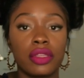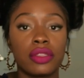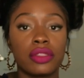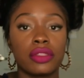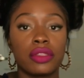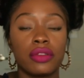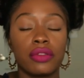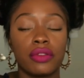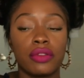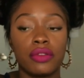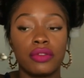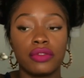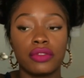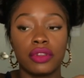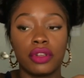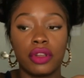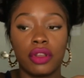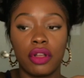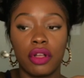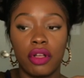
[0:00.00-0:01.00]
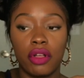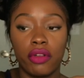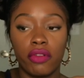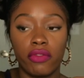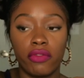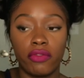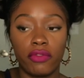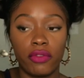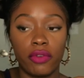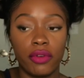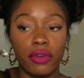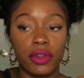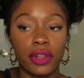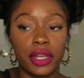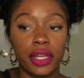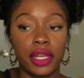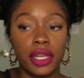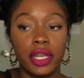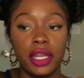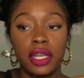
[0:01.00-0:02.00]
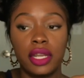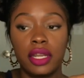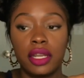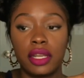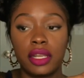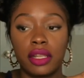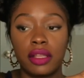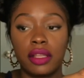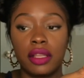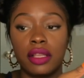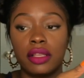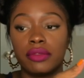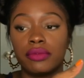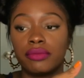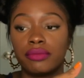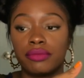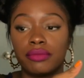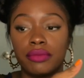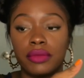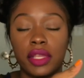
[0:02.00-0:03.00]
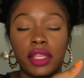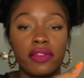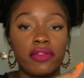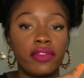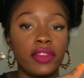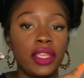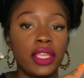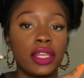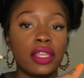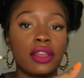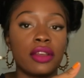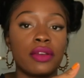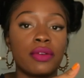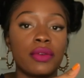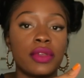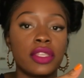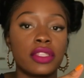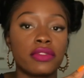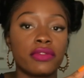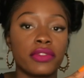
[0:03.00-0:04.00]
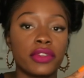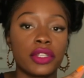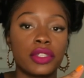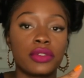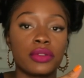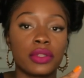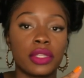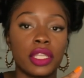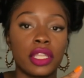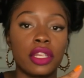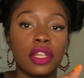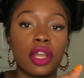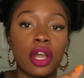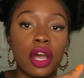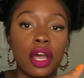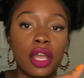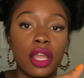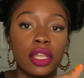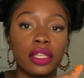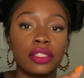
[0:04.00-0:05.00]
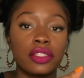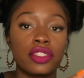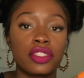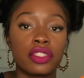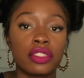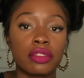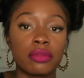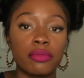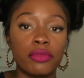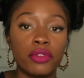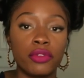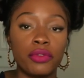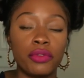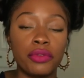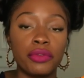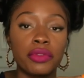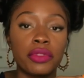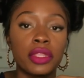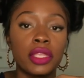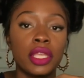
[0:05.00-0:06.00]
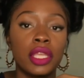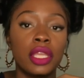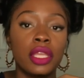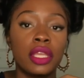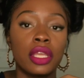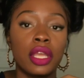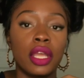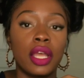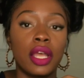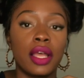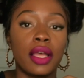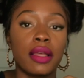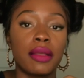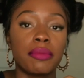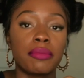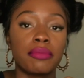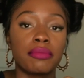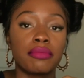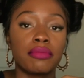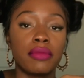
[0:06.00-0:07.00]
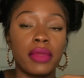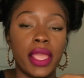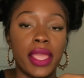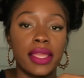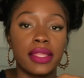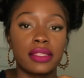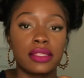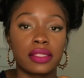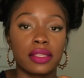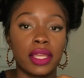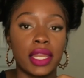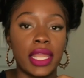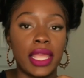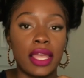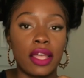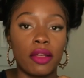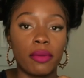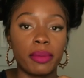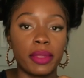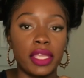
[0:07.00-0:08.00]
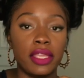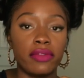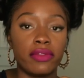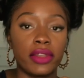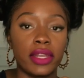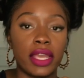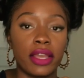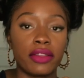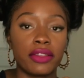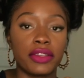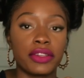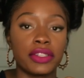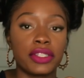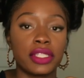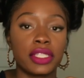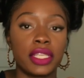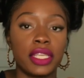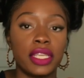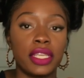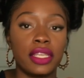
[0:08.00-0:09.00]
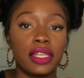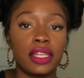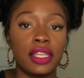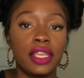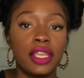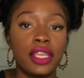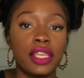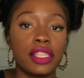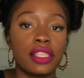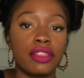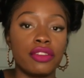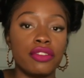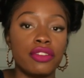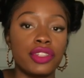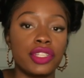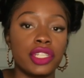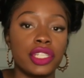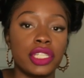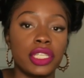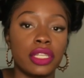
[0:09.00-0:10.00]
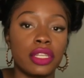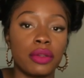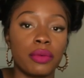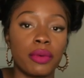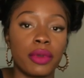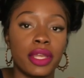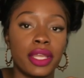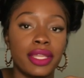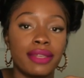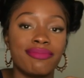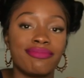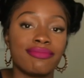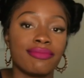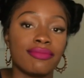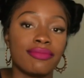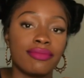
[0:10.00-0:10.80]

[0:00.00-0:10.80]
So those are all four. Aveeno is virtually gone, smooth. Um, it's gonna help even out your skin. The Neutrogena one,